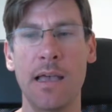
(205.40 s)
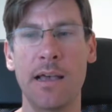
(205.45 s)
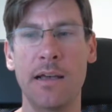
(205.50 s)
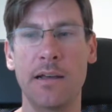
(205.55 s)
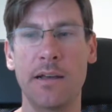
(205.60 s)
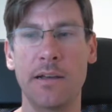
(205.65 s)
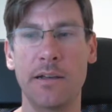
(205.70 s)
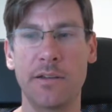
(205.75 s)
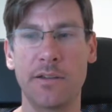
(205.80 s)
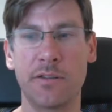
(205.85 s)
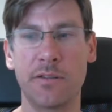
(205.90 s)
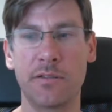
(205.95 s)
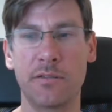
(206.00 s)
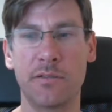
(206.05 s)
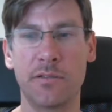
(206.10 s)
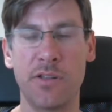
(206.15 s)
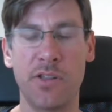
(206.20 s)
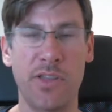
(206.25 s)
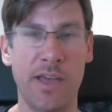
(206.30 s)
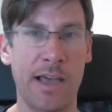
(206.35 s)
And
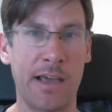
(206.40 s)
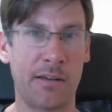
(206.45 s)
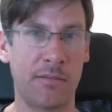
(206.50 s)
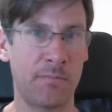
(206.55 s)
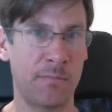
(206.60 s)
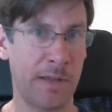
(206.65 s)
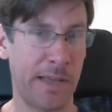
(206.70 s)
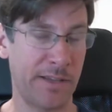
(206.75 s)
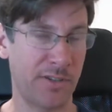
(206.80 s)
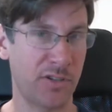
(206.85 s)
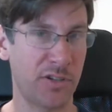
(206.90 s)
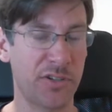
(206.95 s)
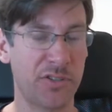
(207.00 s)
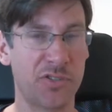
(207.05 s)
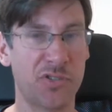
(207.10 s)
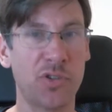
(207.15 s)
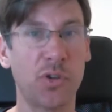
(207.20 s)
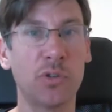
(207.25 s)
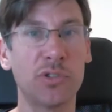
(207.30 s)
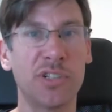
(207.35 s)
to that, as a
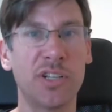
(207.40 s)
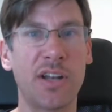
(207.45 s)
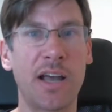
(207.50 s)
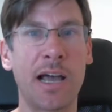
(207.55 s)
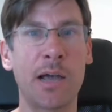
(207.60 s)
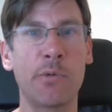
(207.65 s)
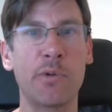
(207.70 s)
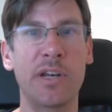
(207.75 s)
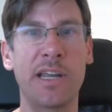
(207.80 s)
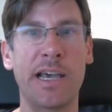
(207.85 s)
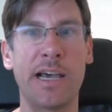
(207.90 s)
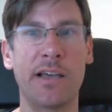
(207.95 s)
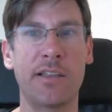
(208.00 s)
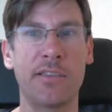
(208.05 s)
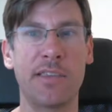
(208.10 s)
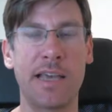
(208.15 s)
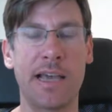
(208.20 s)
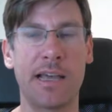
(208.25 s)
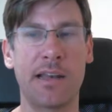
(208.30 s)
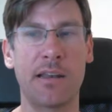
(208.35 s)
consultant, I would
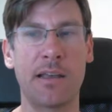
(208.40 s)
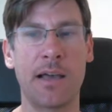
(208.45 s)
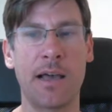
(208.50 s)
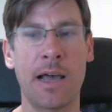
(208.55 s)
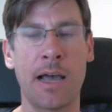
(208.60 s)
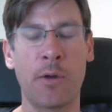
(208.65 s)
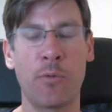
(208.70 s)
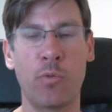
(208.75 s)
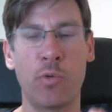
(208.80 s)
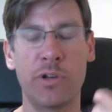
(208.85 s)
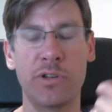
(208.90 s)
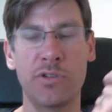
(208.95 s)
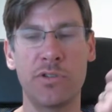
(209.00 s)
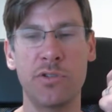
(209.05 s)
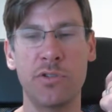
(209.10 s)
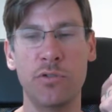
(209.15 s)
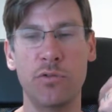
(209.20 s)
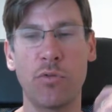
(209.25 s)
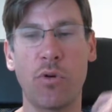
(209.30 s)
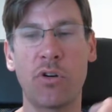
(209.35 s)
add that I want
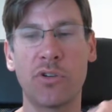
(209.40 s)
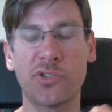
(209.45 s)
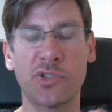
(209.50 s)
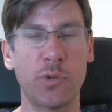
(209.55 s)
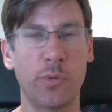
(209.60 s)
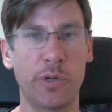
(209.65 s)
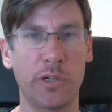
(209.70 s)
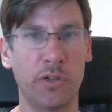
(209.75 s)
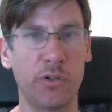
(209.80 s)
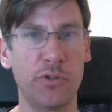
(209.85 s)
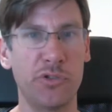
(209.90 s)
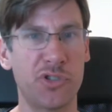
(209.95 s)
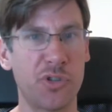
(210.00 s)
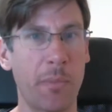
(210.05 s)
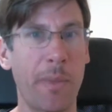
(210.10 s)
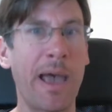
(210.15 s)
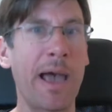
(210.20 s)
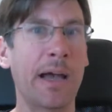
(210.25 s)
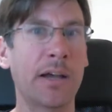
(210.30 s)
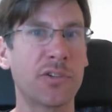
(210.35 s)
to also include
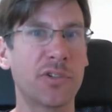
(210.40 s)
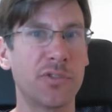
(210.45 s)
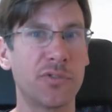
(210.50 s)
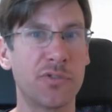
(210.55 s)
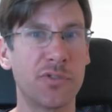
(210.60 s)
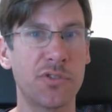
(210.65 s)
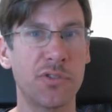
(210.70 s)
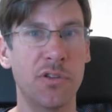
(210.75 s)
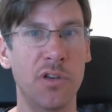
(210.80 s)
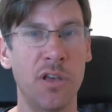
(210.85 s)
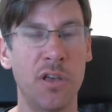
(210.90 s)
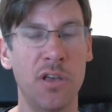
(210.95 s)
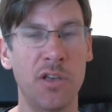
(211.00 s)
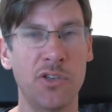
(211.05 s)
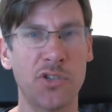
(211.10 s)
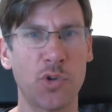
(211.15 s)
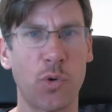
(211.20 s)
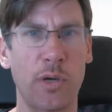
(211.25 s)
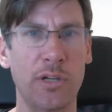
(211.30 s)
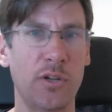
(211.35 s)
some actions.
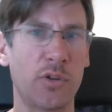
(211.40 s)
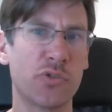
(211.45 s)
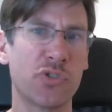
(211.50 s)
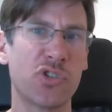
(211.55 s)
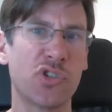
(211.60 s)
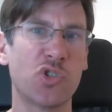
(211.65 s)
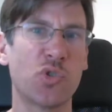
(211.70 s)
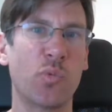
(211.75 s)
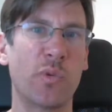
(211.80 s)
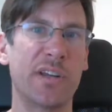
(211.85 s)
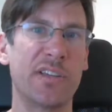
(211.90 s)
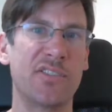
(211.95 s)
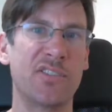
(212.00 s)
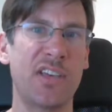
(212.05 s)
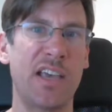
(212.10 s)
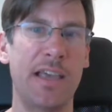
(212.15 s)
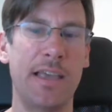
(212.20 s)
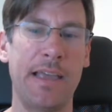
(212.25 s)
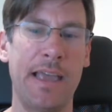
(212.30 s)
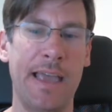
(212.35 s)
So I don't just want to
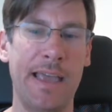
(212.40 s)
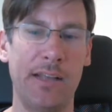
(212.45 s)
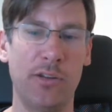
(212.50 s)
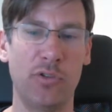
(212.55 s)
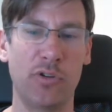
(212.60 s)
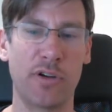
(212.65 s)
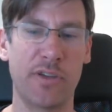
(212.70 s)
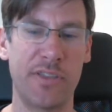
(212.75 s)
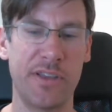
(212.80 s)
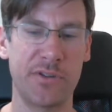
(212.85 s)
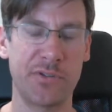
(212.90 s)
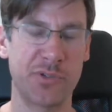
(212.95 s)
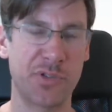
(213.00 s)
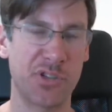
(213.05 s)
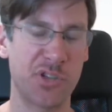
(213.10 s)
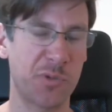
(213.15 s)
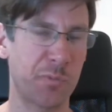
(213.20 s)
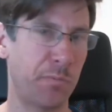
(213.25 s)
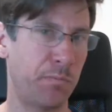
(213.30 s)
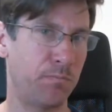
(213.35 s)
say, hey, look, there's
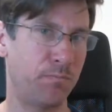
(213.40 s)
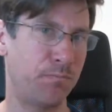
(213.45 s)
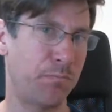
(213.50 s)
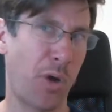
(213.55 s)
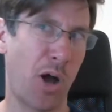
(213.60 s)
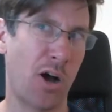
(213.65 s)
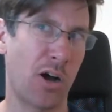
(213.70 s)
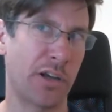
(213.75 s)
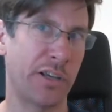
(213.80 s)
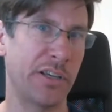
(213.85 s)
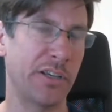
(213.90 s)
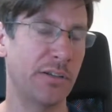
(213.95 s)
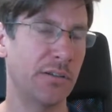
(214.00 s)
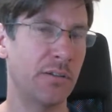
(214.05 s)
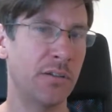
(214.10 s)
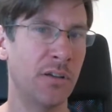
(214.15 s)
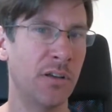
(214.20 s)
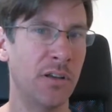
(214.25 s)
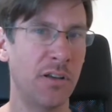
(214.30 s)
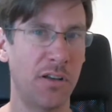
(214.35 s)
this pocket
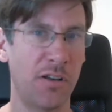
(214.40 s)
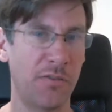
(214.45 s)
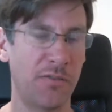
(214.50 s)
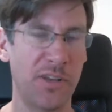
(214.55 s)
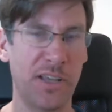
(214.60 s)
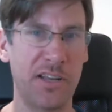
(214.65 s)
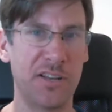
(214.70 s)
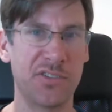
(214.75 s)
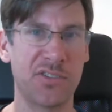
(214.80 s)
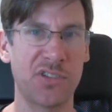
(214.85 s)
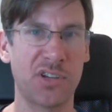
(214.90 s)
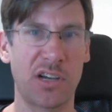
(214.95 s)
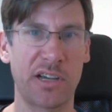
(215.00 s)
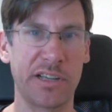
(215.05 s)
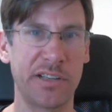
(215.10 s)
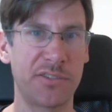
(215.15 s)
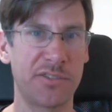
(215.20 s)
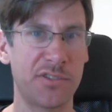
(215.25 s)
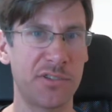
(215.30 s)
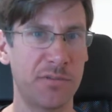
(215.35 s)
of data
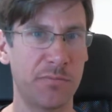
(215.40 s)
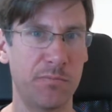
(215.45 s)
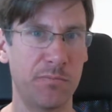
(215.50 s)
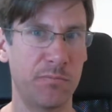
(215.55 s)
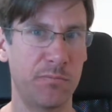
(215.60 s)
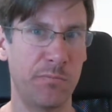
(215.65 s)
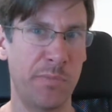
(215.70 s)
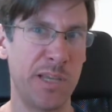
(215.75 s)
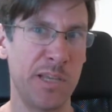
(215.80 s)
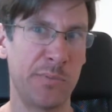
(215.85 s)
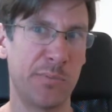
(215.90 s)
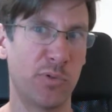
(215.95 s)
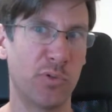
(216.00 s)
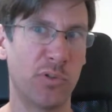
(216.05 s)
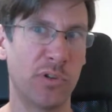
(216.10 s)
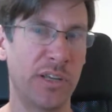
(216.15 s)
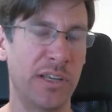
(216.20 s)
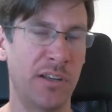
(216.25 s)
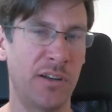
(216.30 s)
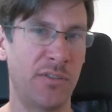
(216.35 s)
science
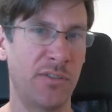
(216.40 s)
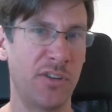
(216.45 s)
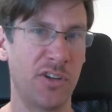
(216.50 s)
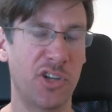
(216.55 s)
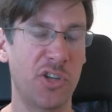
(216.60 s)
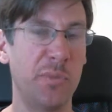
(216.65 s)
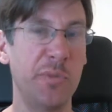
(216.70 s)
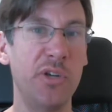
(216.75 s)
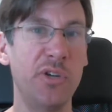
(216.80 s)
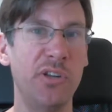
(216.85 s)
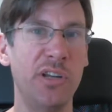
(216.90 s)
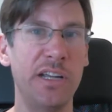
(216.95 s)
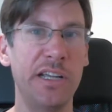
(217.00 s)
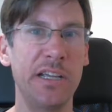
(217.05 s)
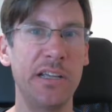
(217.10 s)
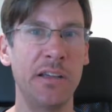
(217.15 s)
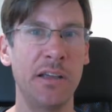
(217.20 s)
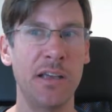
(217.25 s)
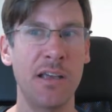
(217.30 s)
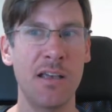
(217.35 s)
people in the
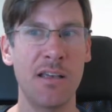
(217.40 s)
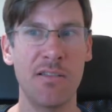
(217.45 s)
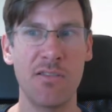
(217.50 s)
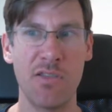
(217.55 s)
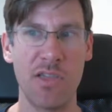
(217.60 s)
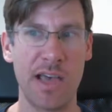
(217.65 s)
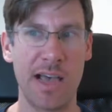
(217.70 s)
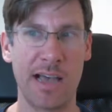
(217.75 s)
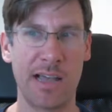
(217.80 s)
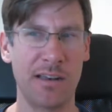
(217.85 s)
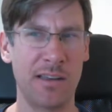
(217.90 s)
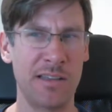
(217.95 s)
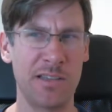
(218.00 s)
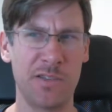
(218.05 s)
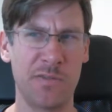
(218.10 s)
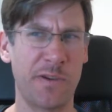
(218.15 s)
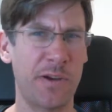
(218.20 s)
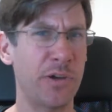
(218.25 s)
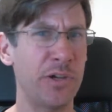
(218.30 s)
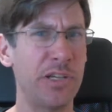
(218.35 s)
community that
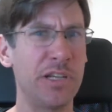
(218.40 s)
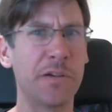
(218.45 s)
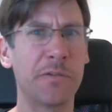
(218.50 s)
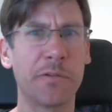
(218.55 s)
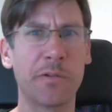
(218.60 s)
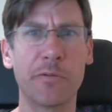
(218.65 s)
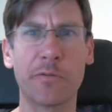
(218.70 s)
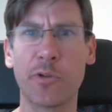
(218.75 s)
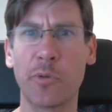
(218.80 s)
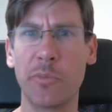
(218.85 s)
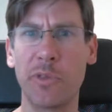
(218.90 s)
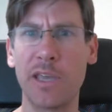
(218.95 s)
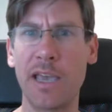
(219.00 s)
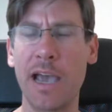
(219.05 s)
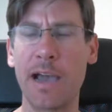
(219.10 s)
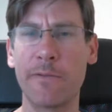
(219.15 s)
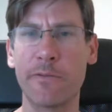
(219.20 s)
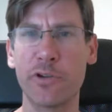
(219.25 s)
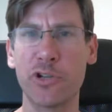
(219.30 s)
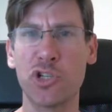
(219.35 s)
is very different from the
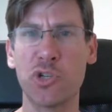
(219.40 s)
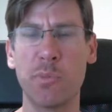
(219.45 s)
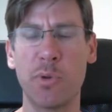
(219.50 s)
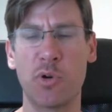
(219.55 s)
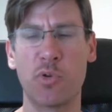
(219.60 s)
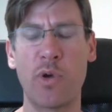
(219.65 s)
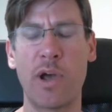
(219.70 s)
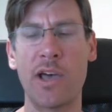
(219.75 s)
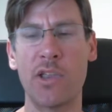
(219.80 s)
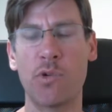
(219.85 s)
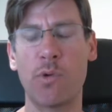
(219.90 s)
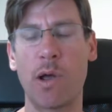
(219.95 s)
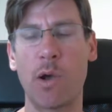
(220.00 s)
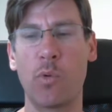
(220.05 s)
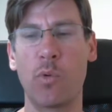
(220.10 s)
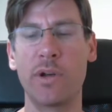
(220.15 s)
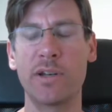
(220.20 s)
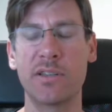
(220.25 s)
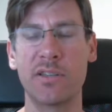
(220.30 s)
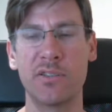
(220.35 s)
average, but rather
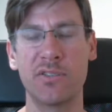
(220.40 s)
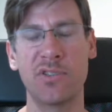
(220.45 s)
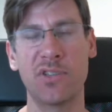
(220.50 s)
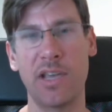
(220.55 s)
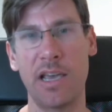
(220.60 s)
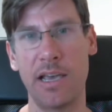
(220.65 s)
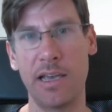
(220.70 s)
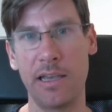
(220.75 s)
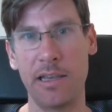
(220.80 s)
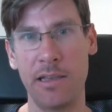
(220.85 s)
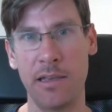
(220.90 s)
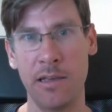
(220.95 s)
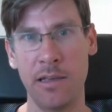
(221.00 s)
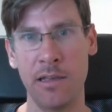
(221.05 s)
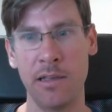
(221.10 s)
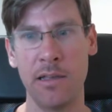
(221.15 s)
I want to say